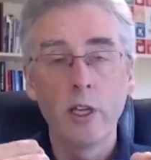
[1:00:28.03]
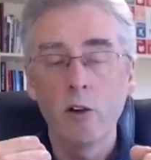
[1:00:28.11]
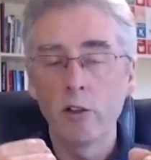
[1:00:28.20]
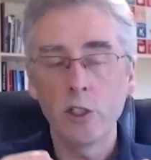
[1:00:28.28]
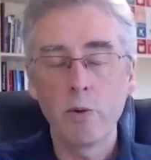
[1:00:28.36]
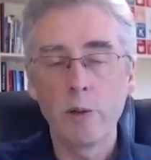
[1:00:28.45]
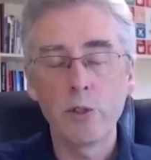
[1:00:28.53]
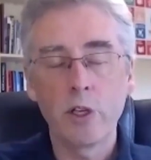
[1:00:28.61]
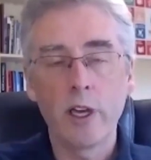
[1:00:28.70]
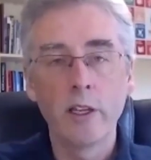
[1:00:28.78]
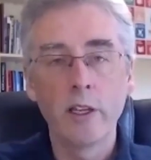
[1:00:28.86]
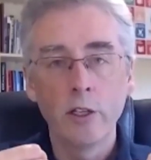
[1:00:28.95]
on its
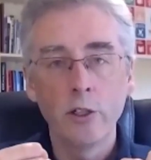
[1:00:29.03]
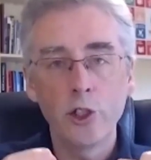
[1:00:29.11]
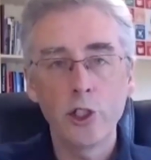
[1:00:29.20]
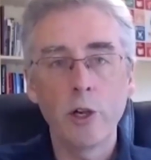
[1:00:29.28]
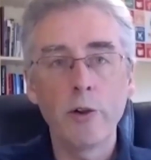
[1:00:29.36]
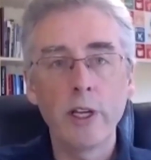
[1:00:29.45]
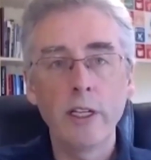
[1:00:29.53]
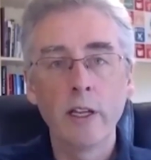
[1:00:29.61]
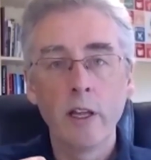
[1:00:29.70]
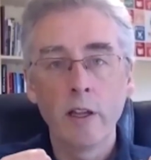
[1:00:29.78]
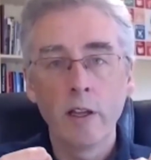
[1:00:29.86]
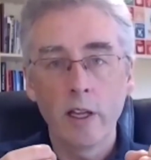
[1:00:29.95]
website, showing
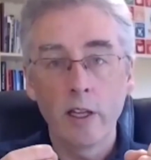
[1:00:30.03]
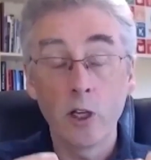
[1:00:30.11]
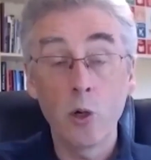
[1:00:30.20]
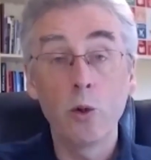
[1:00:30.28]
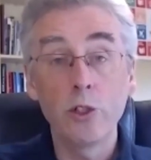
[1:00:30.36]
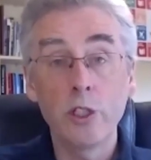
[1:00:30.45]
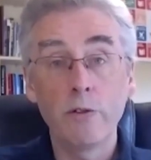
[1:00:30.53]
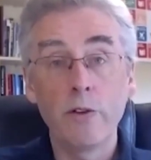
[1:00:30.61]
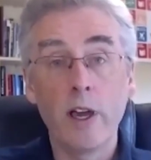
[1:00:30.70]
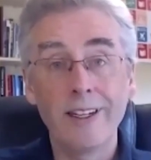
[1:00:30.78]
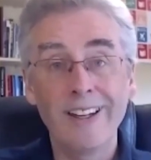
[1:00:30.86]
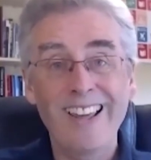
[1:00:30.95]
and
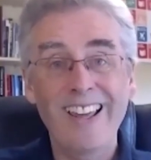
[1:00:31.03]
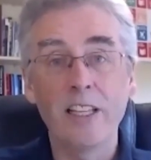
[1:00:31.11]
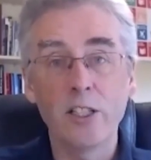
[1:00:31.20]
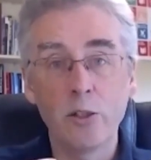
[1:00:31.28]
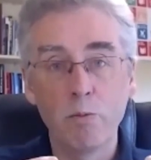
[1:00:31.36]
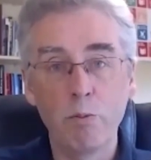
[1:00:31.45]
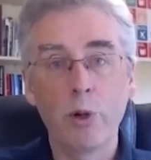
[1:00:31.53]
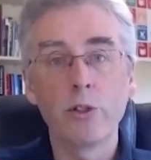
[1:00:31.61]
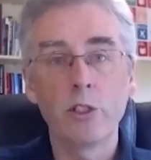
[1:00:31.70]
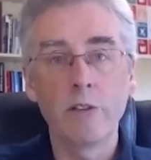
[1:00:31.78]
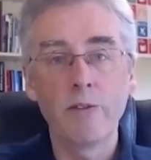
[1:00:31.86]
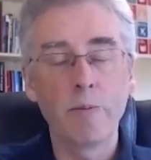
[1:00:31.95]
quantifying its
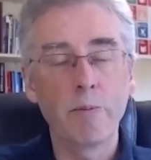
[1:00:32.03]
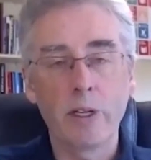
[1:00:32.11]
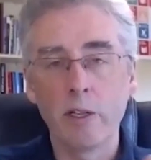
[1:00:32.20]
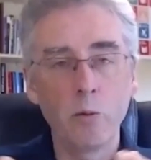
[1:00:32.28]
positive impact.